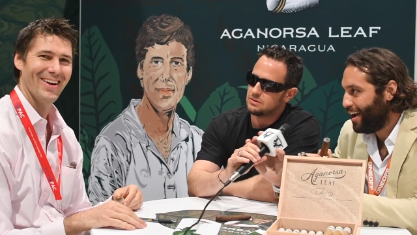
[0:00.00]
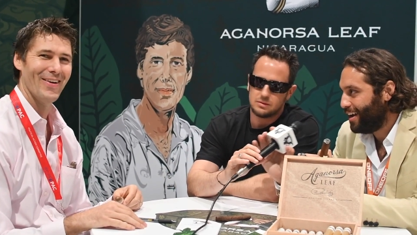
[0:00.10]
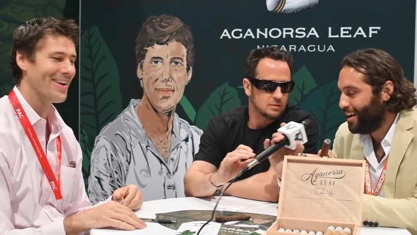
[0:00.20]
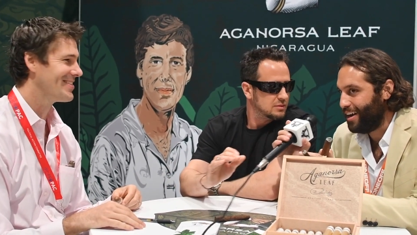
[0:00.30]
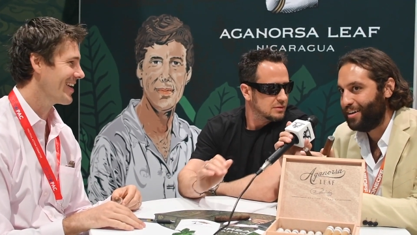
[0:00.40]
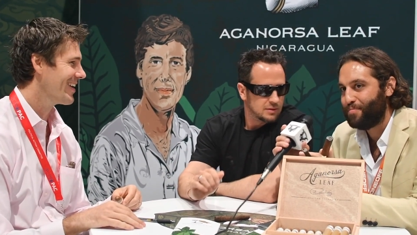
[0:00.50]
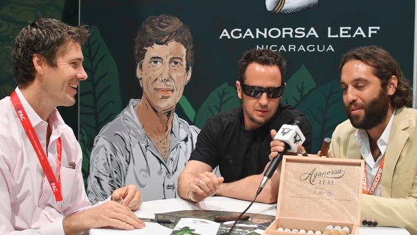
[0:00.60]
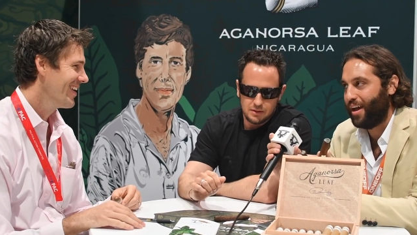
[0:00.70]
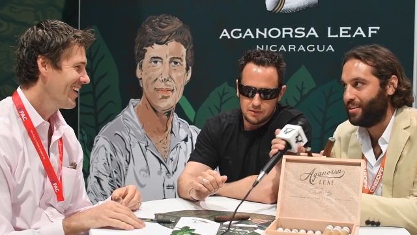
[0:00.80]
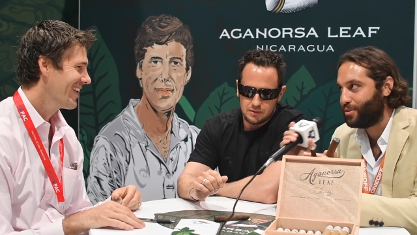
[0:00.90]
Speaker 1: Wait a second.
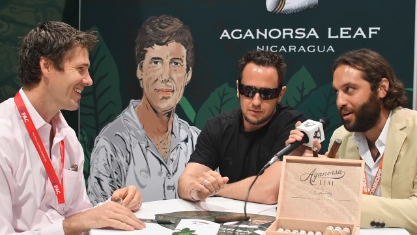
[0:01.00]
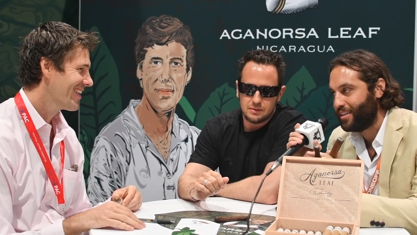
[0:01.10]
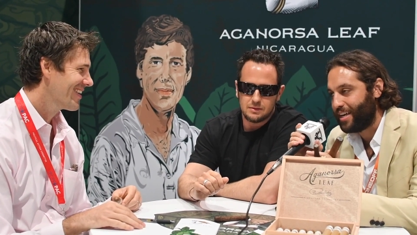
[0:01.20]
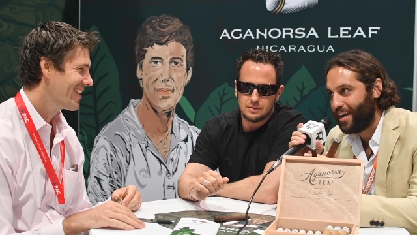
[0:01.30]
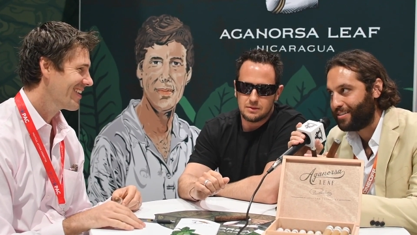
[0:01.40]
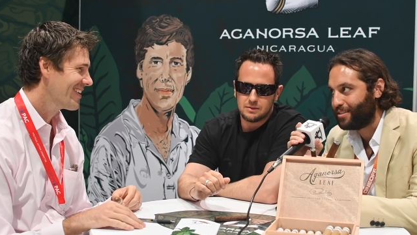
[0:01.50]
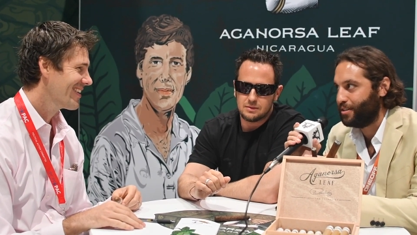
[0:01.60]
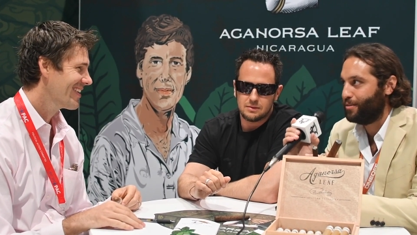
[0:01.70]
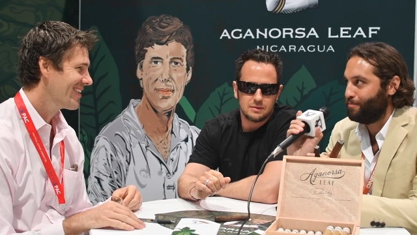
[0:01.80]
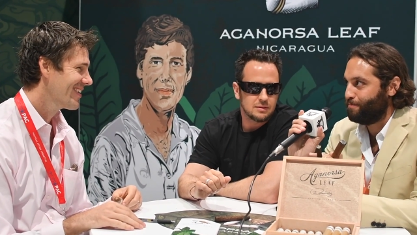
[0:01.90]
I just wanted to ask.
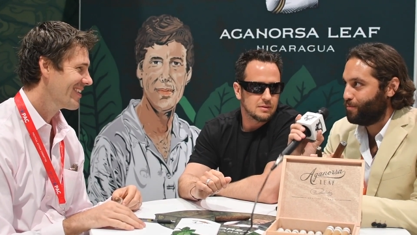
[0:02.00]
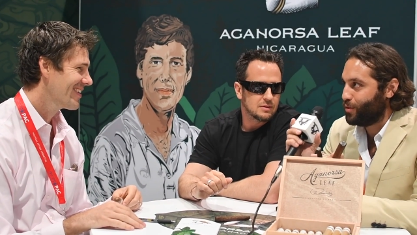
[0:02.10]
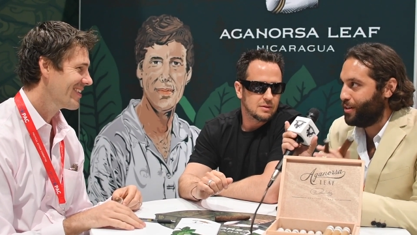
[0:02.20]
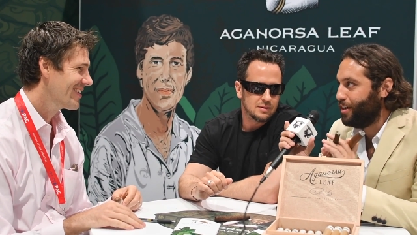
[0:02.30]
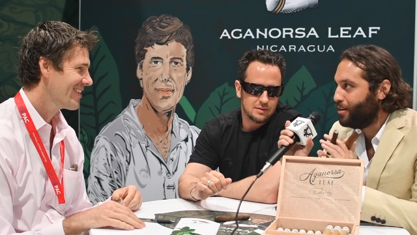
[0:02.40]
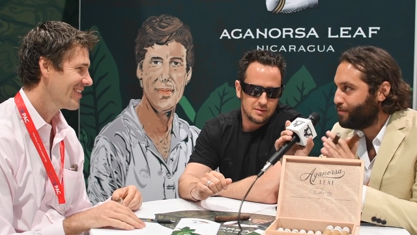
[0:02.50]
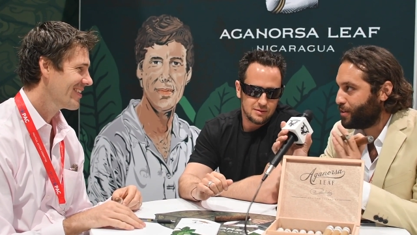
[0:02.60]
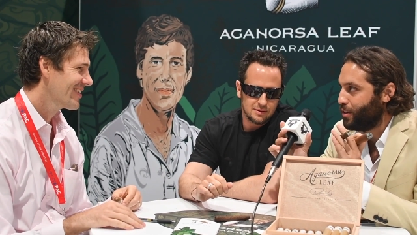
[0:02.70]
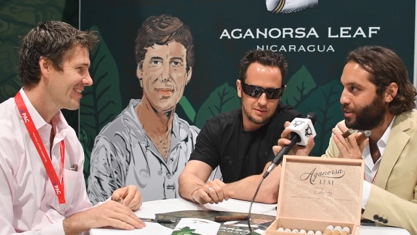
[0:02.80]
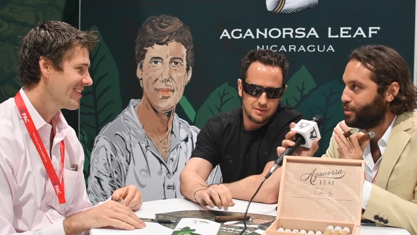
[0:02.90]
So we're known
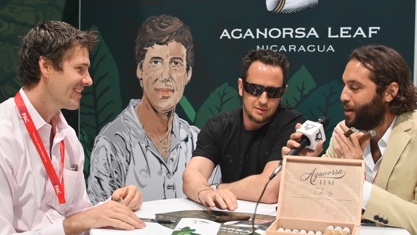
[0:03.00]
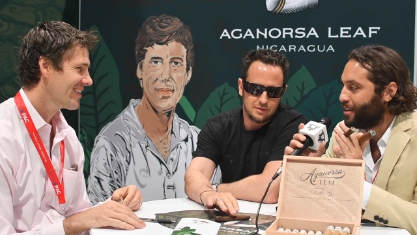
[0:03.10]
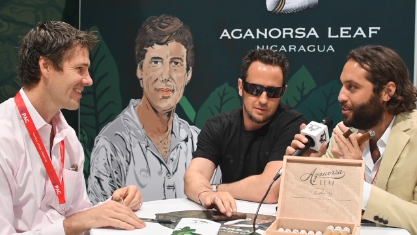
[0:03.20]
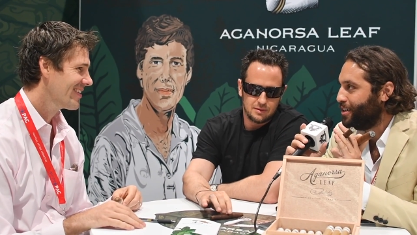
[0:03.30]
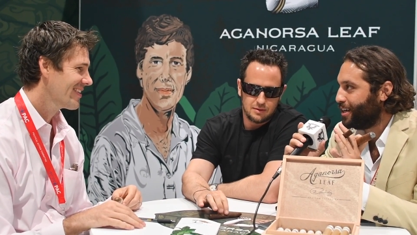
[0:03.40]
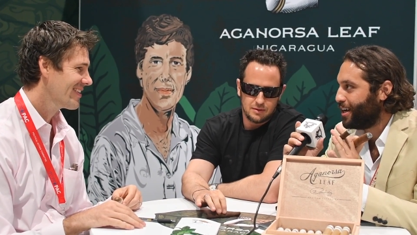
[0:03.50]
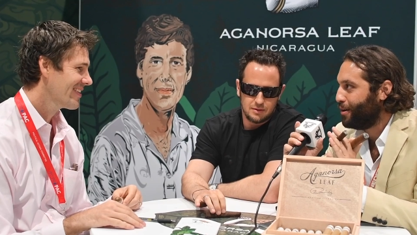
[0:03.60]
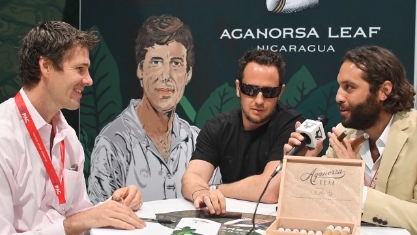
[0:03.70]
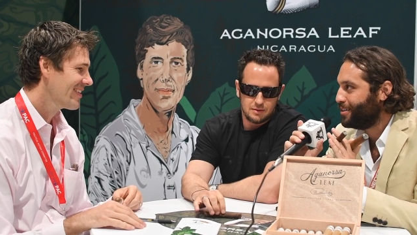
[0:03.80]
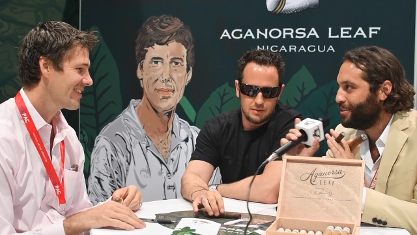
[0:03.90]
for growing tobacco in
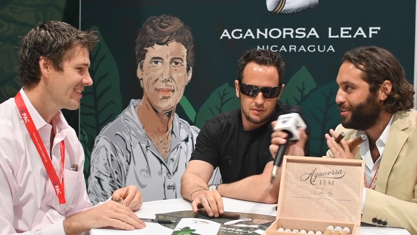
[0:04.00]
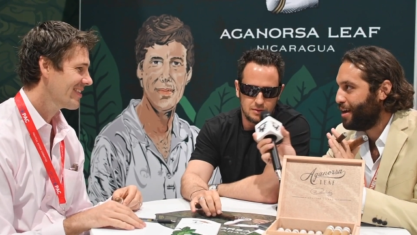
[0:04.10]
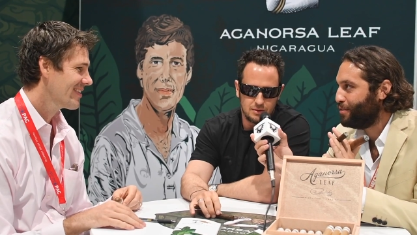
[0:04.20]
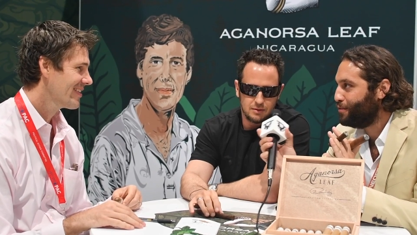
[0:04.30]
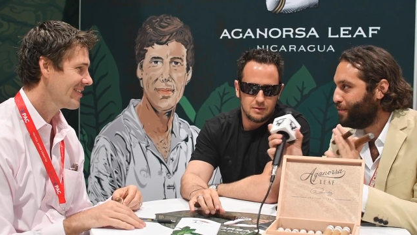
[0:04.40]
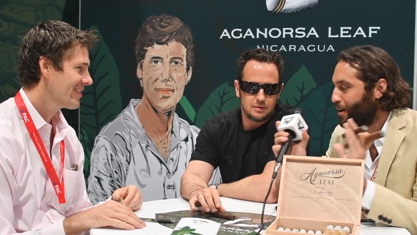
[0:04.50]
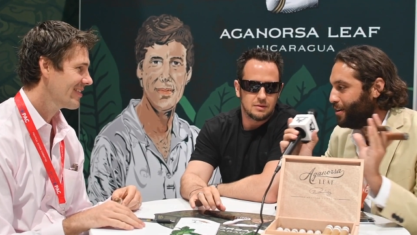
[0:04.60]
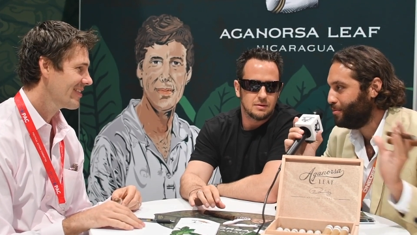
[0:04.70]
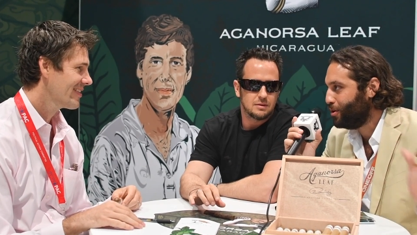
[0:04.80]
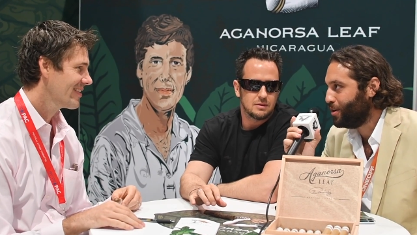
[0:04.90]
Nicaragua. Have you
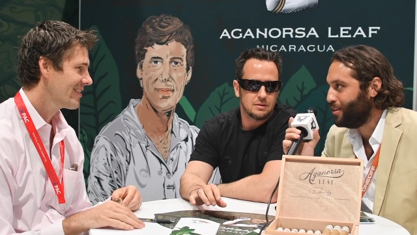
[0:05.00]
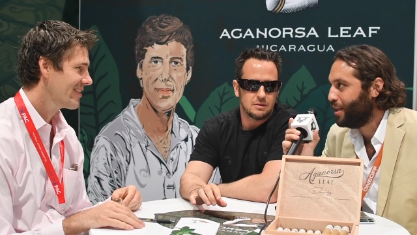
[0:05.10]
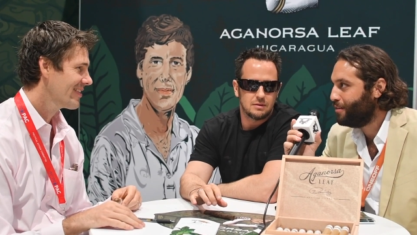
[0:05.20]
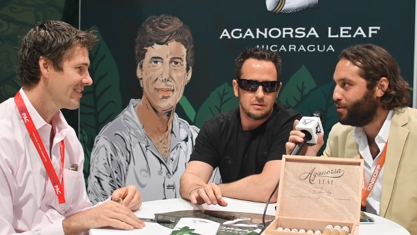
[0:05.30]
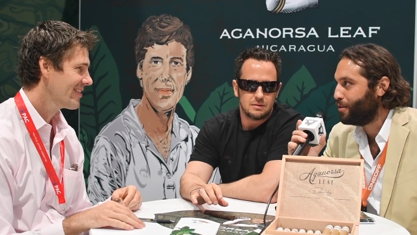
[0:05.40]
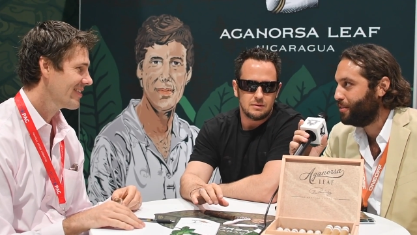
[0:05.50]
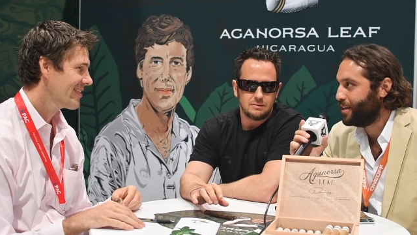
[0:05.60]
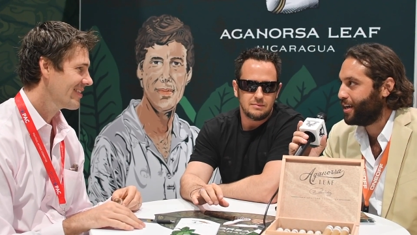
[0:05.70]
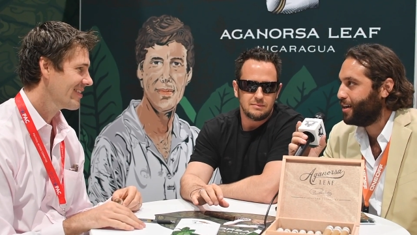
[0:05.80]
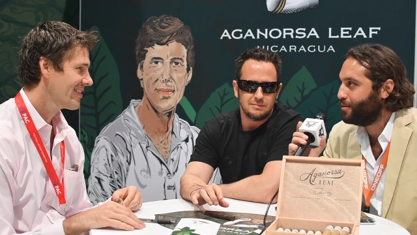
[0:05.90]
fallen more in love with
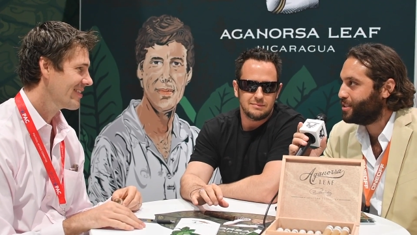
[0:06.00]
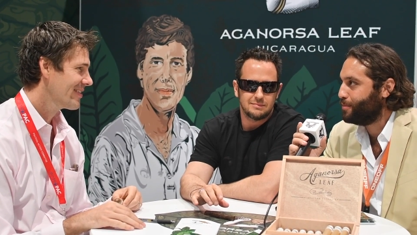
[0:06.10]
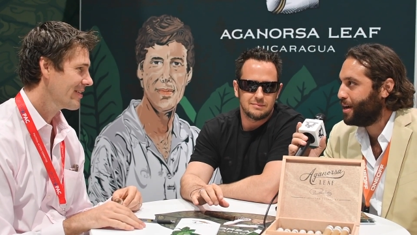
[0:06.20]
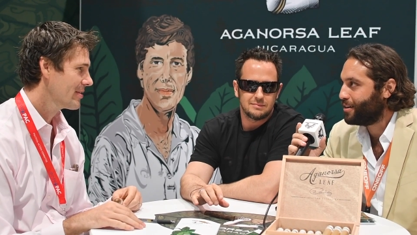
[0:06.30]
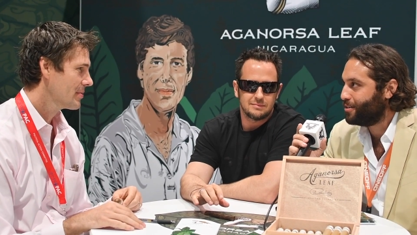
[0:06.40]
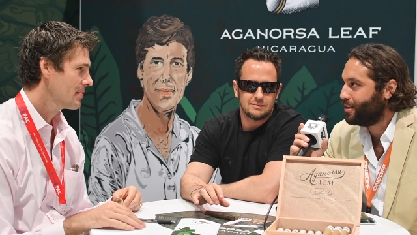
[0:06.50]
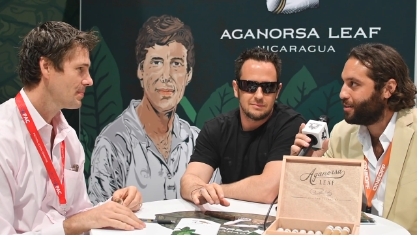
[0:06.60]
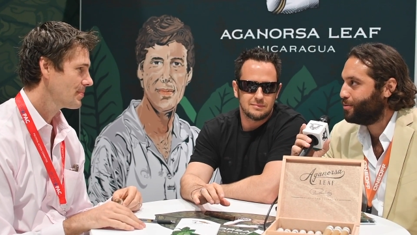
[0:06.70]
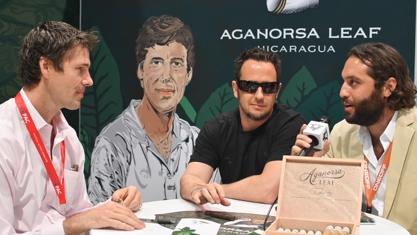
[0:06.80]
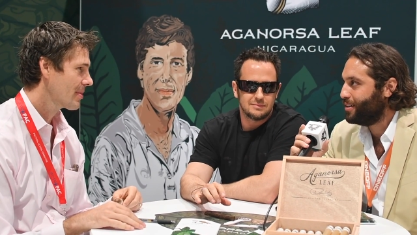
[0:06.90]
Nicaraguan tobacco?
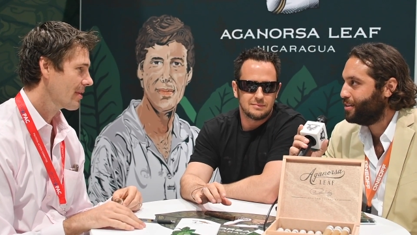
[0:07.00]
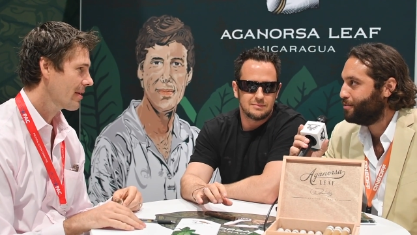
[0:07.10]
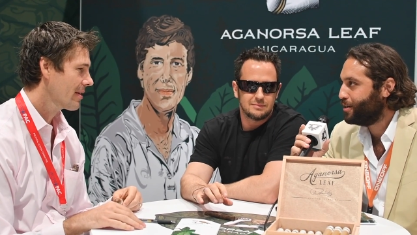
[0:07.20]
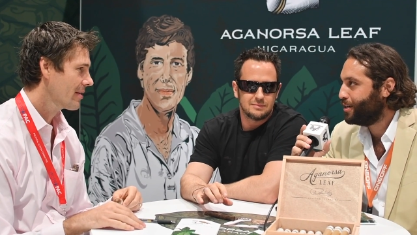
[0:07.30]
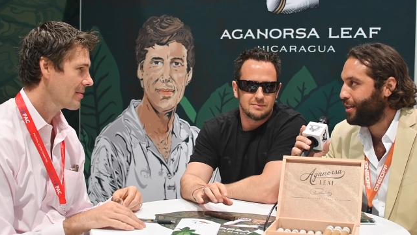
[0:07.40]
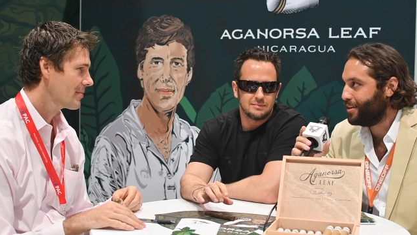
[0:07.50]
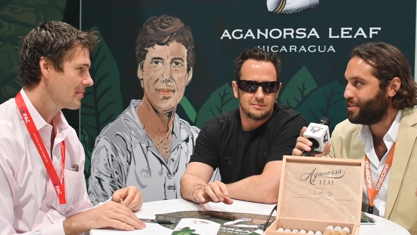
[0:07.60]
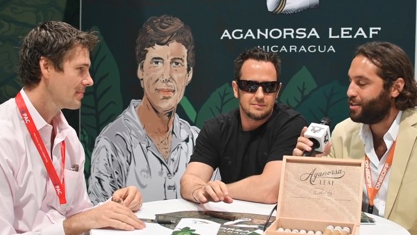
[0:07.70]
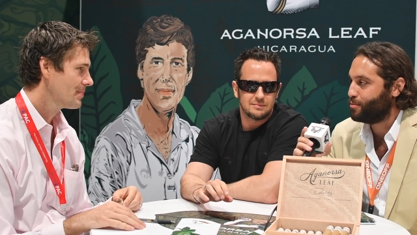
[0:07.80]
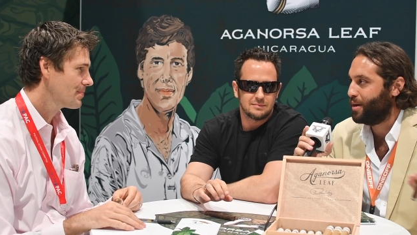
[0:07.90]
Like, when do you realize
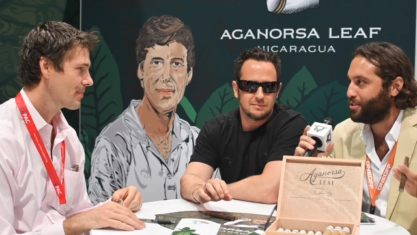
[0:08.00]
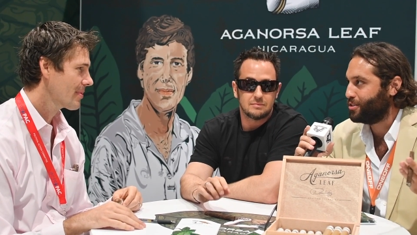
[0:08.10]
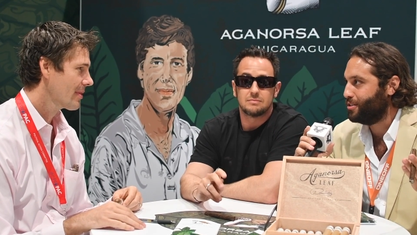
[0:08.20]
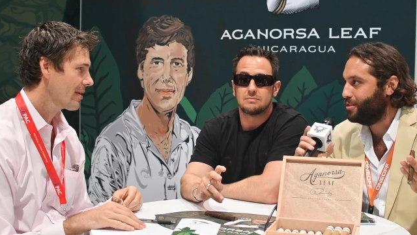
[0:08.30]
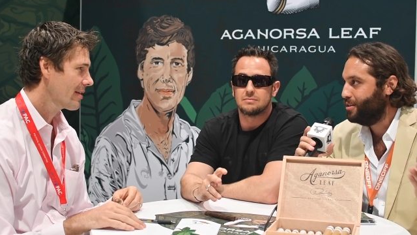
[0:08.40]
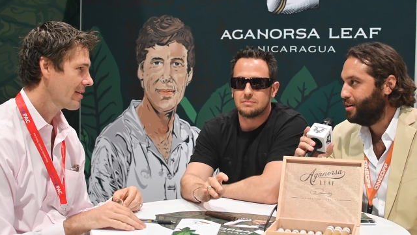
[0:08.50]
how special